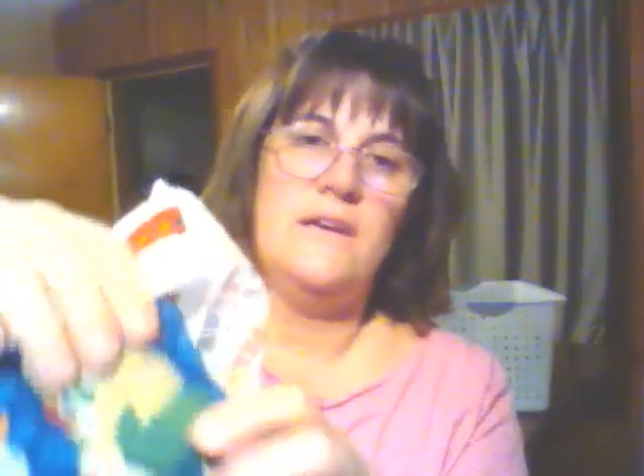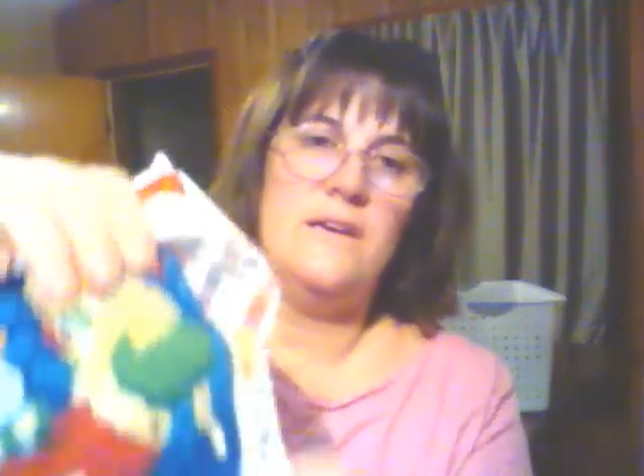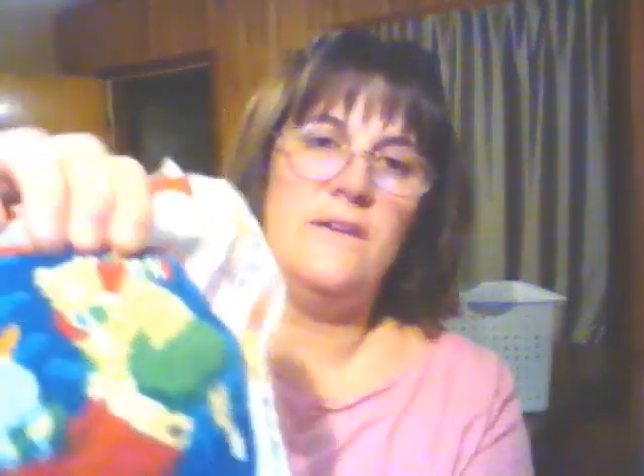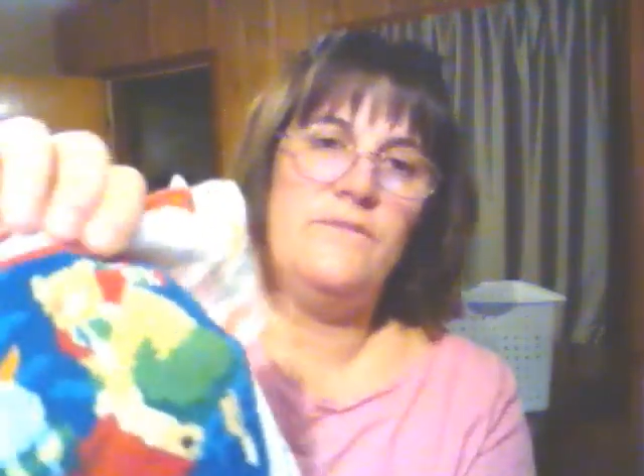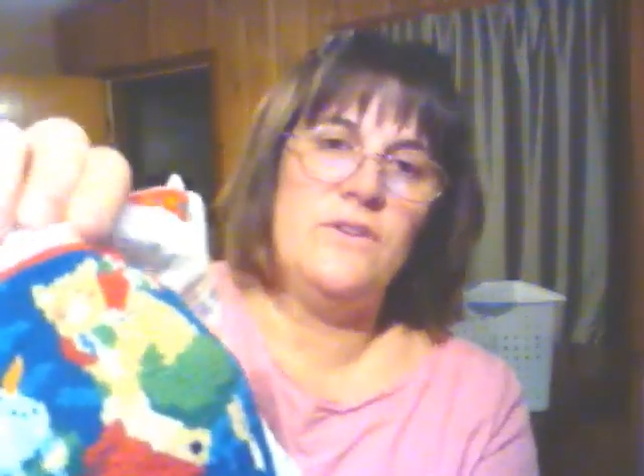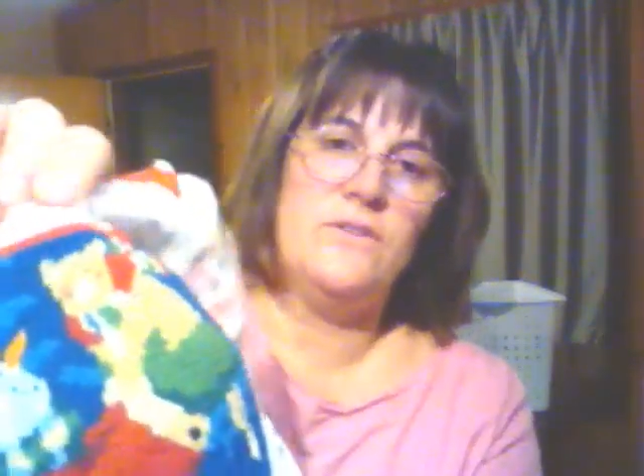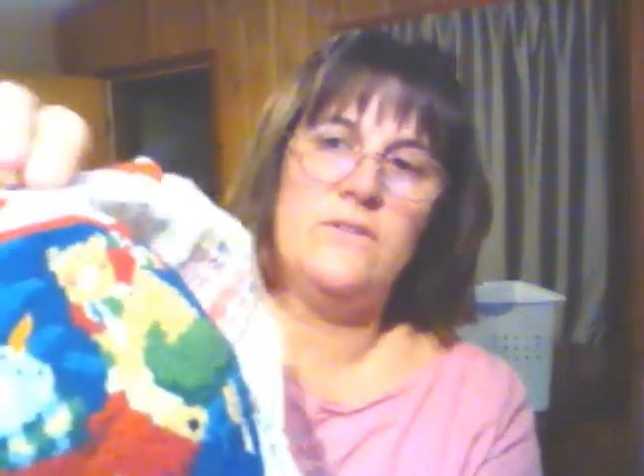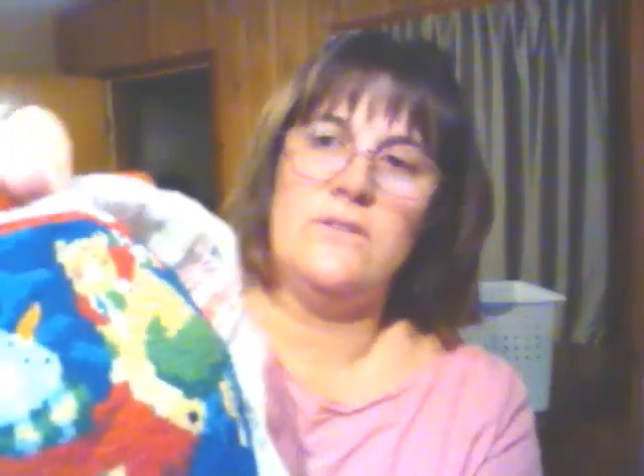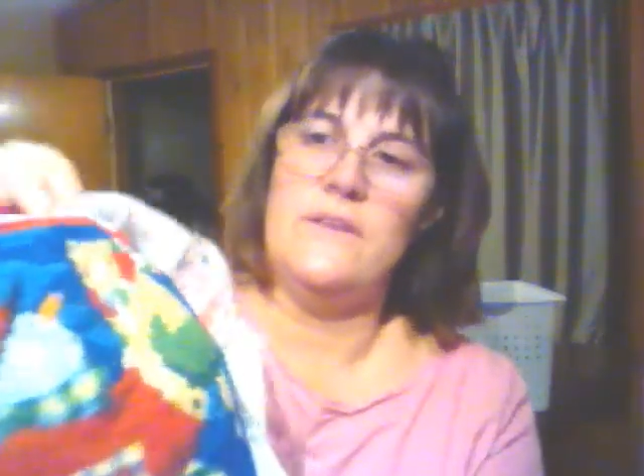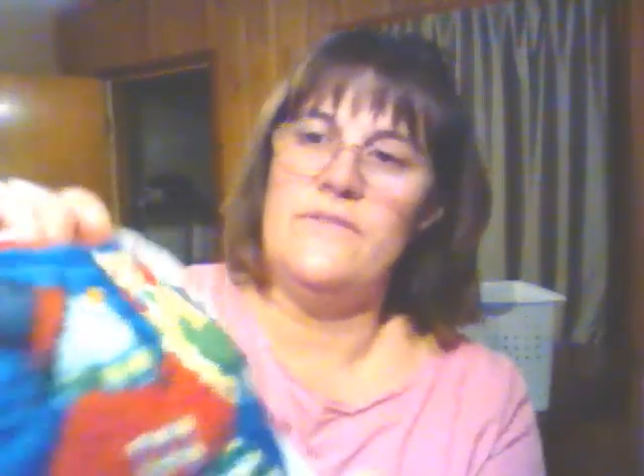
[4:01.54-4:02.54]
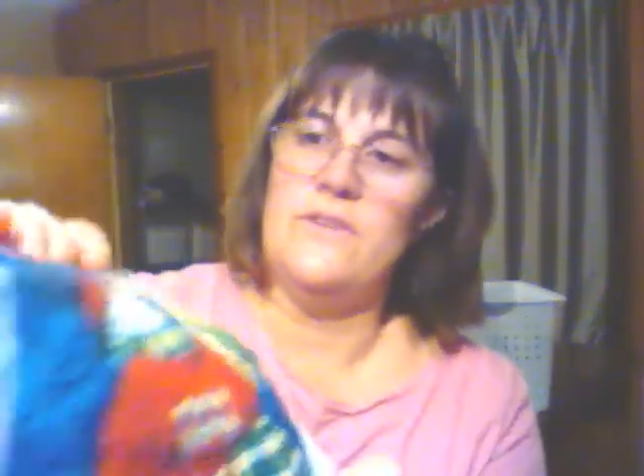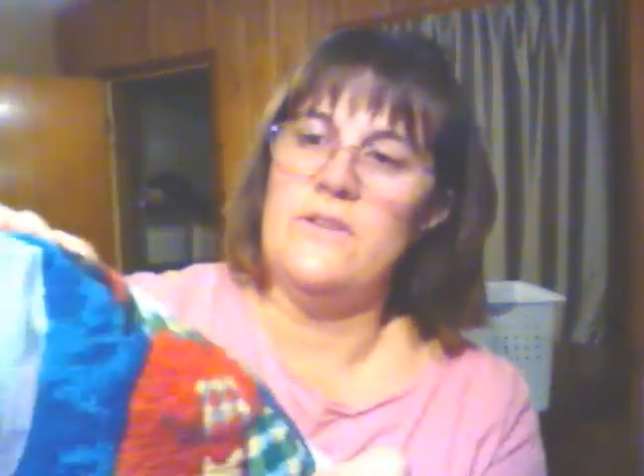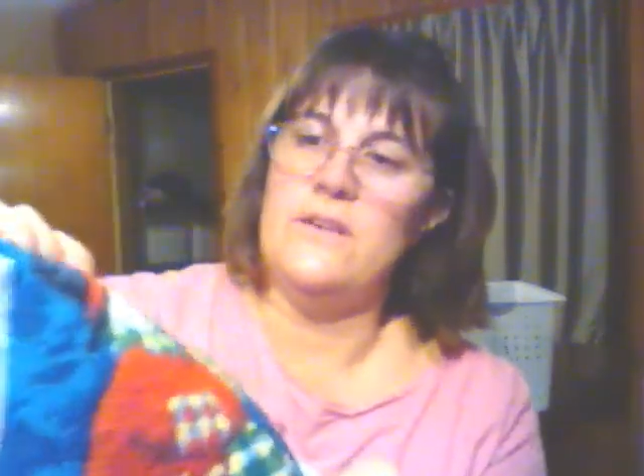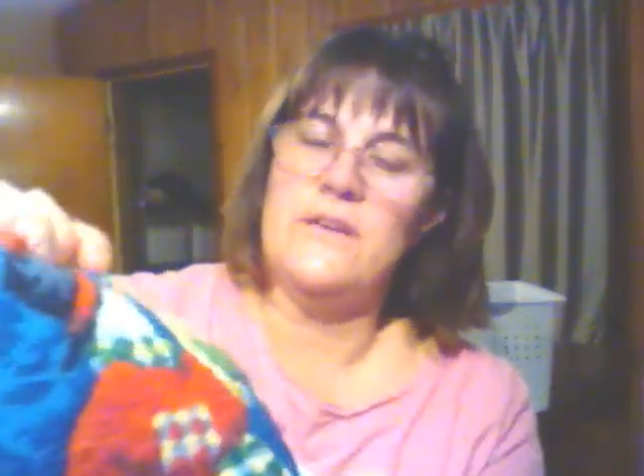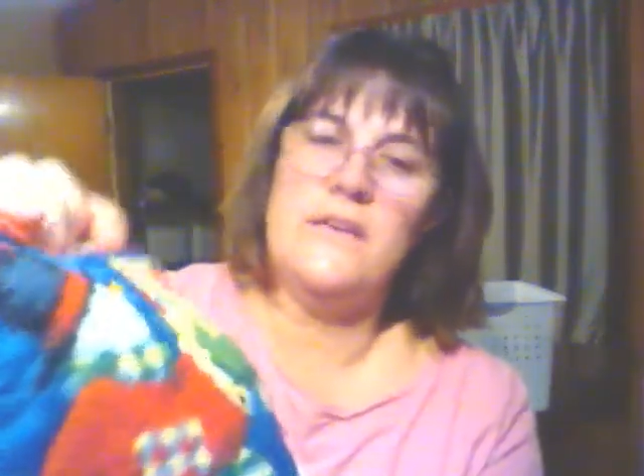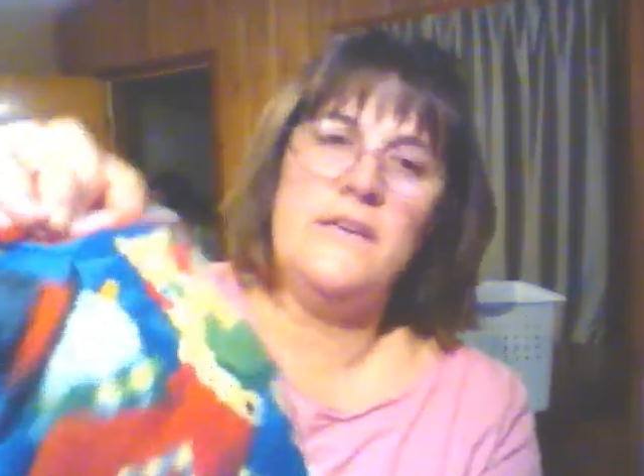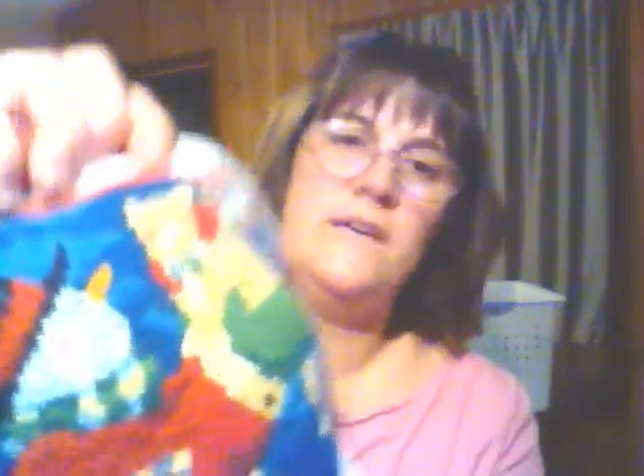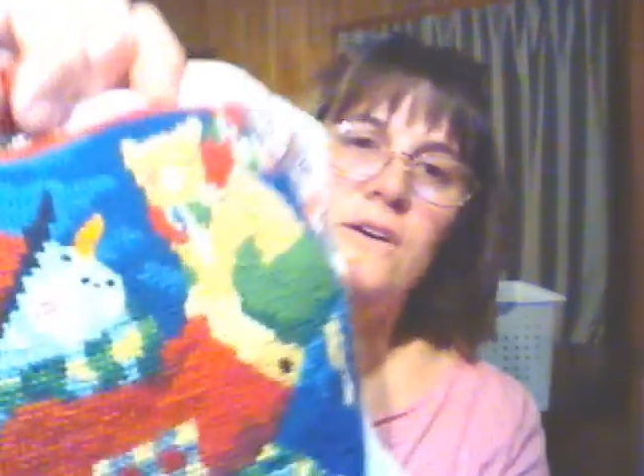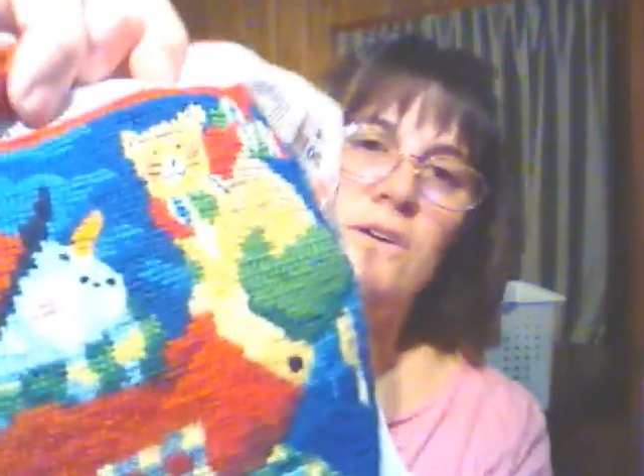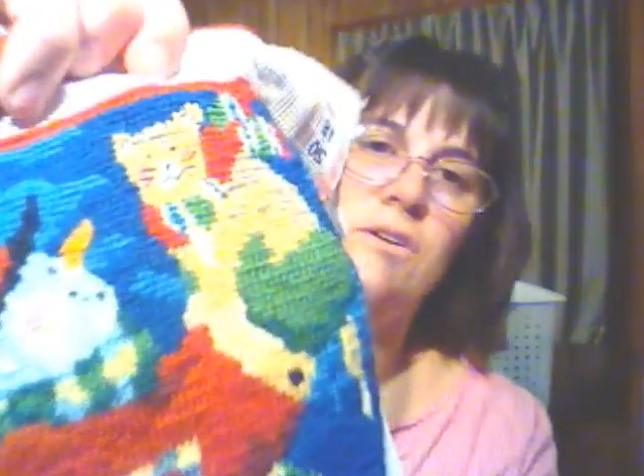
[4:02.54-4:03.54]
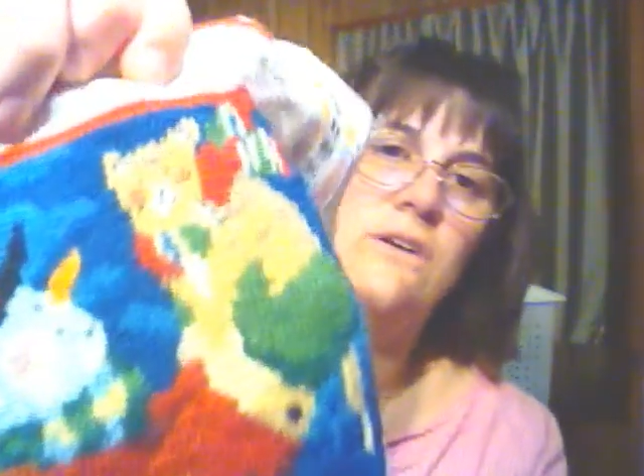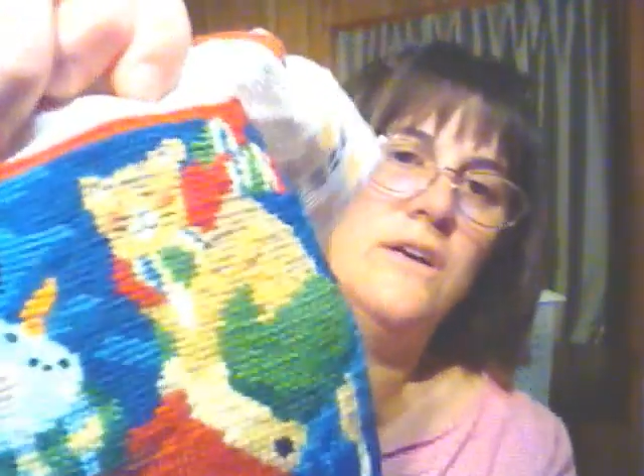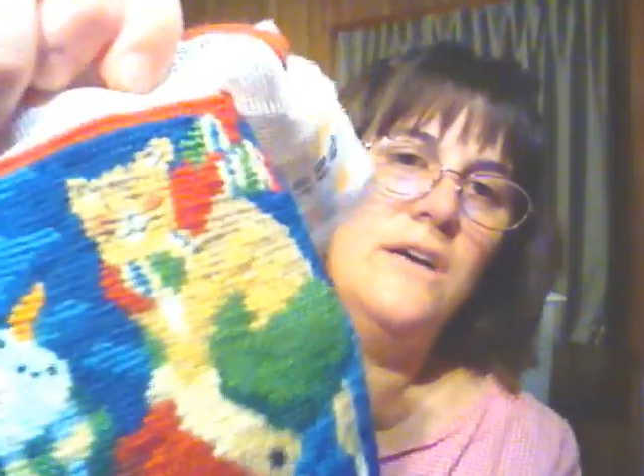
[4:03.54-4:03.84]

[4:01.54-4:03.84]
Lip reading: if you'll look here,